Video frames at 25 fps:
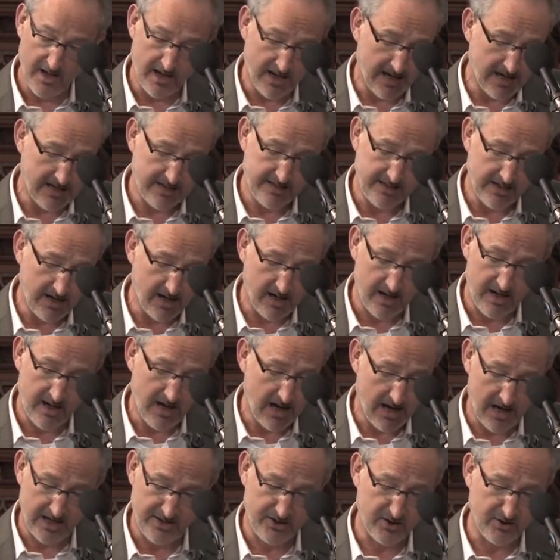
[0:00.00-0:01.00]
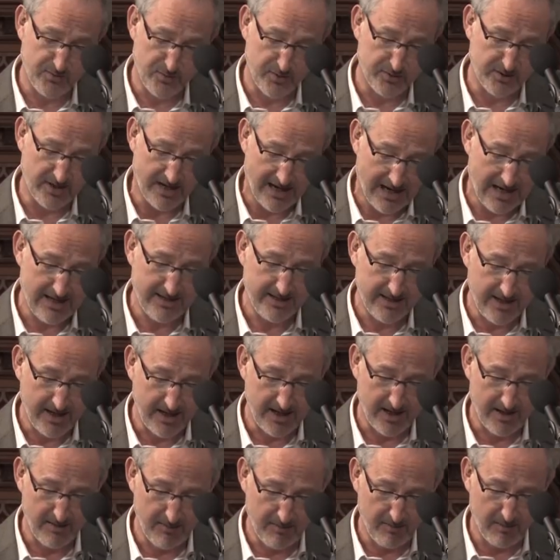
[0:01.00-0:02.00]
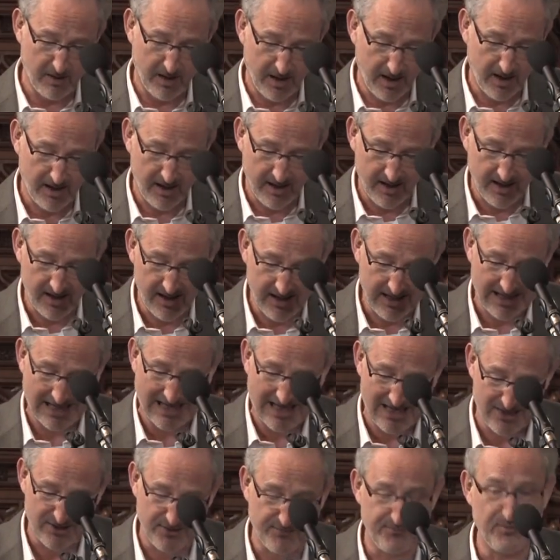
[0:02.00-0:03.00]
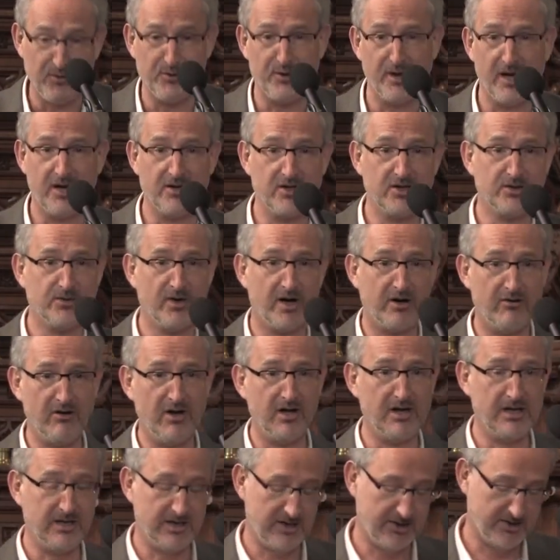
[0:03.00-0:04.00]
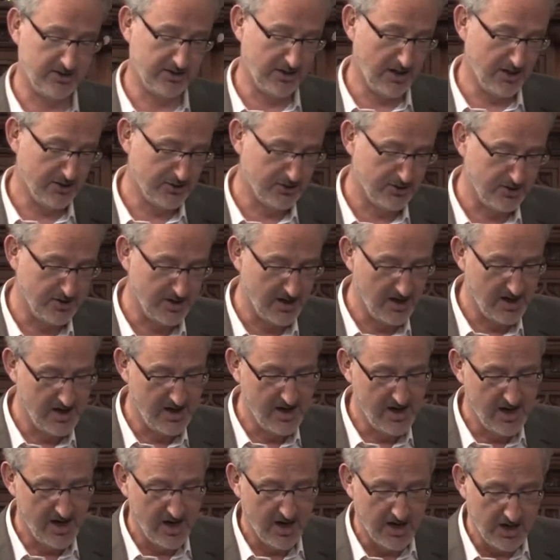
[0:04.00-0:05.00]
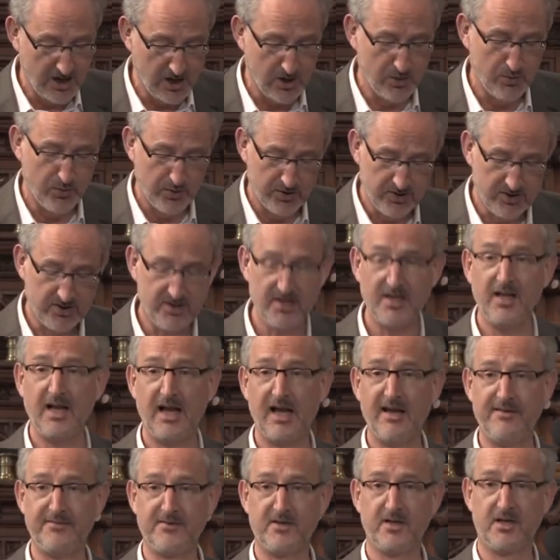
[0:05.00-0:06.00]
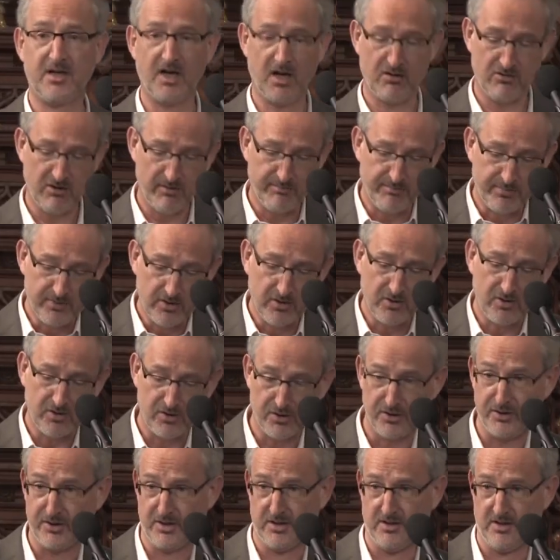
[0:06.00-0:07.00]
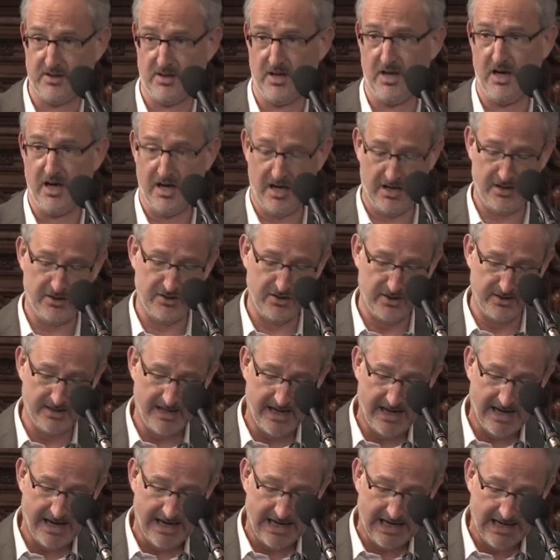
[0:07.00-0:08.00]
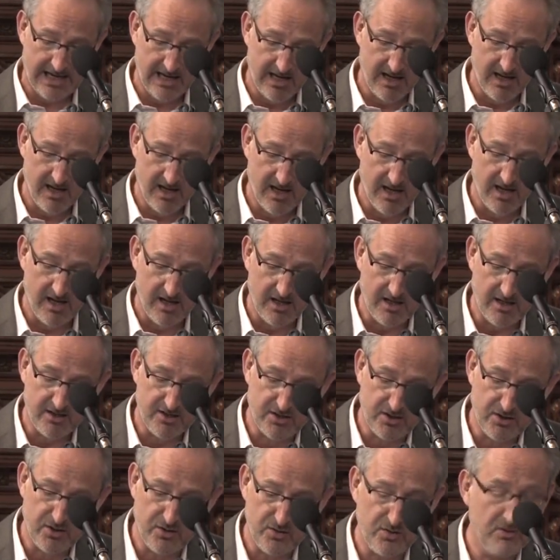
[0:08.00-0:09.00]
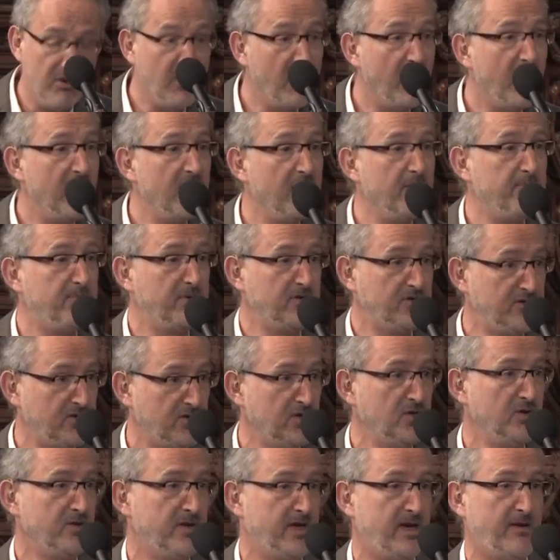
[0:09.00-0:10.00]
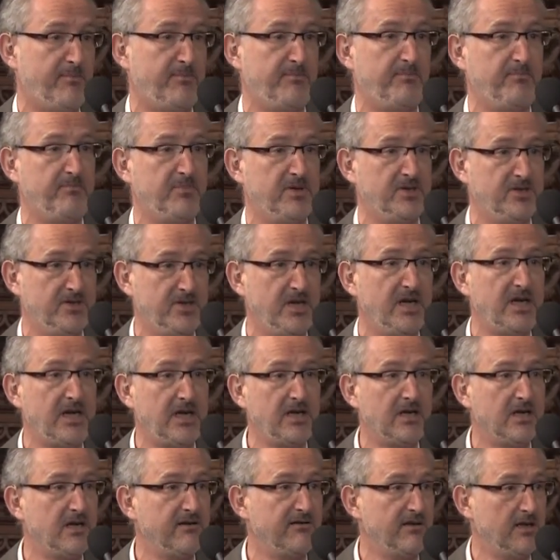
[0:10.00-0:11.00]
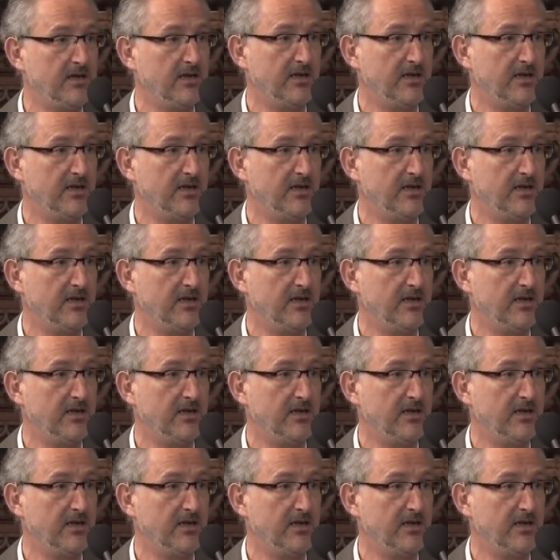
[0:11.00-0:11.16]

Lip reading: And I just want to add here, as a footnote to our earlier discussion, you would still have to go abroad today to pursue that particular